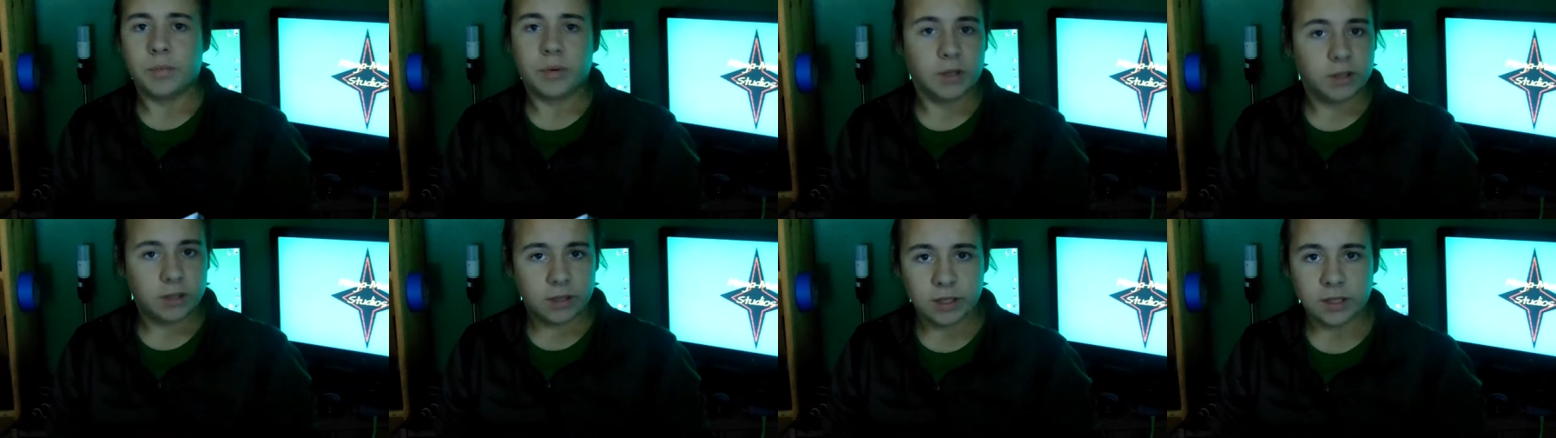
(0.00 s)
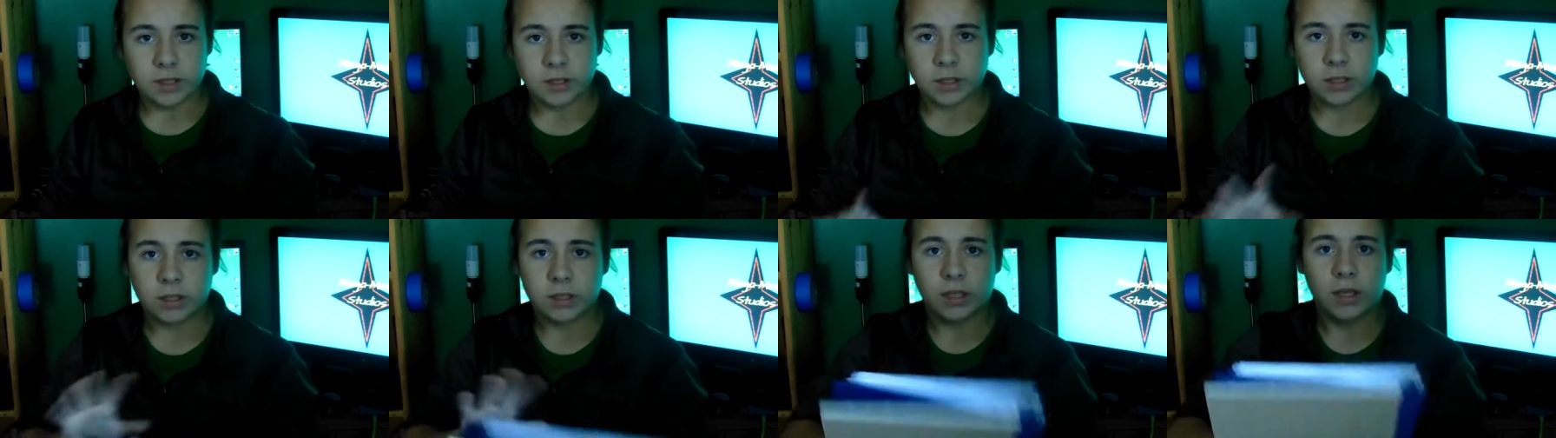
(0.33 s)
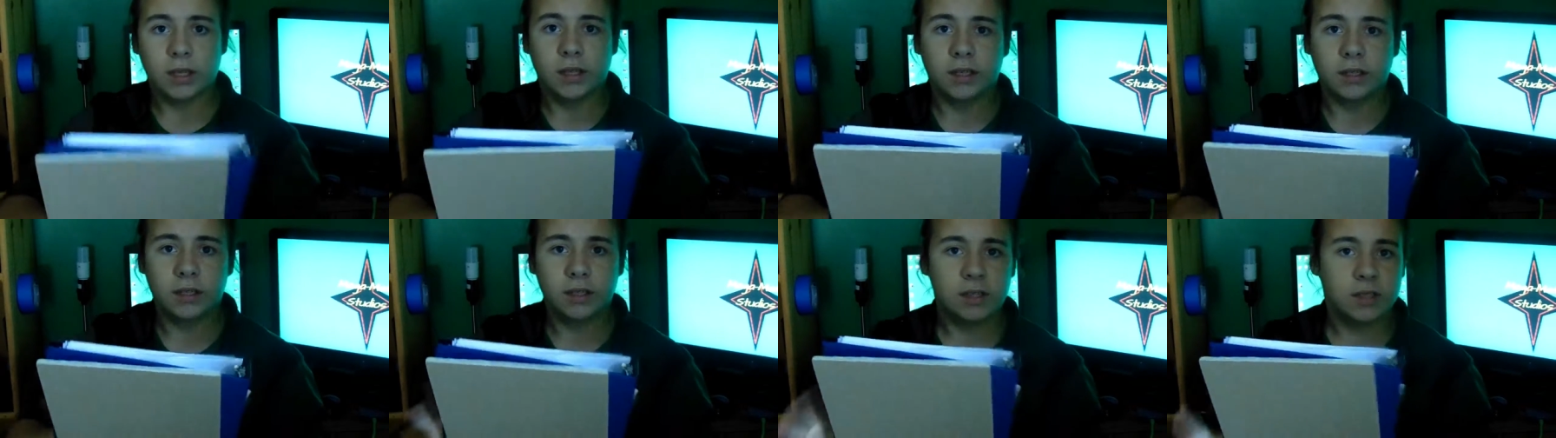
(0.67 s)
but these are
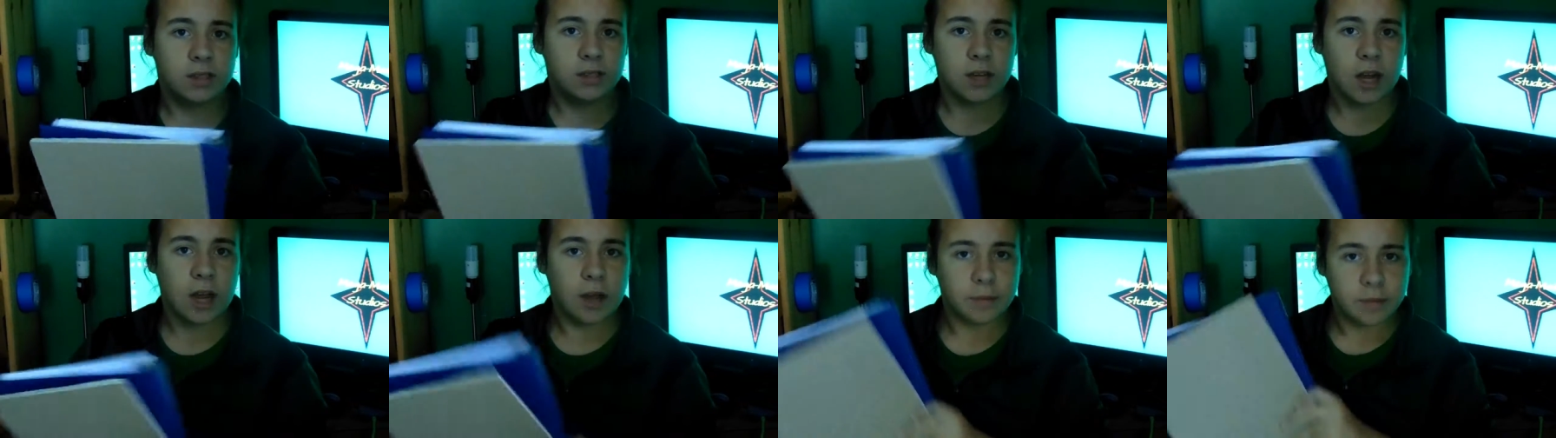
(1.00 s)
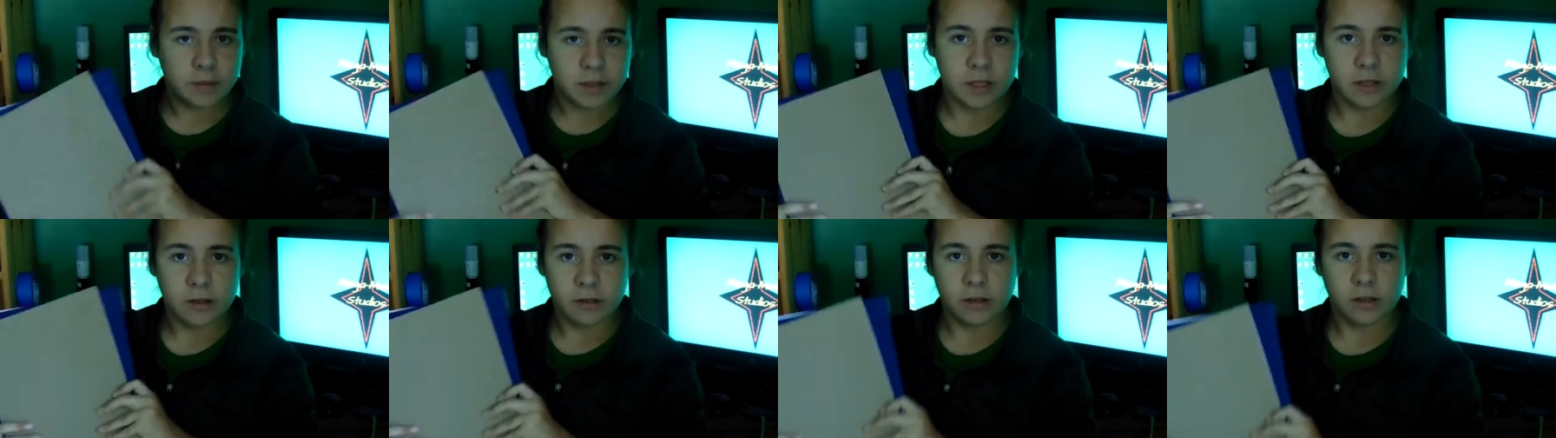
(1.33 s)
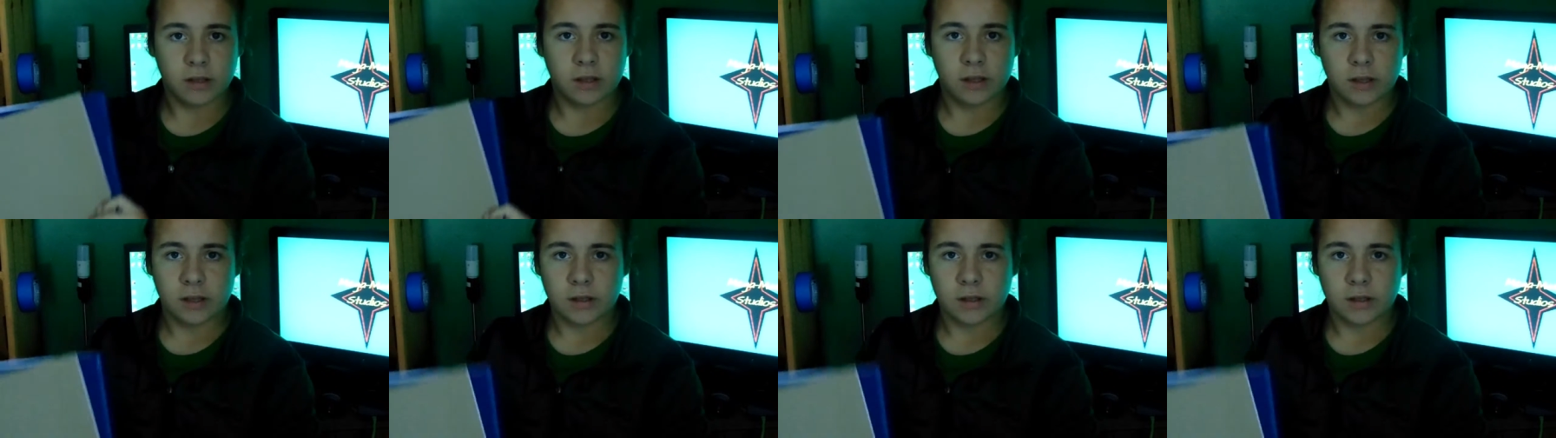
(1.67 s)
like top secret.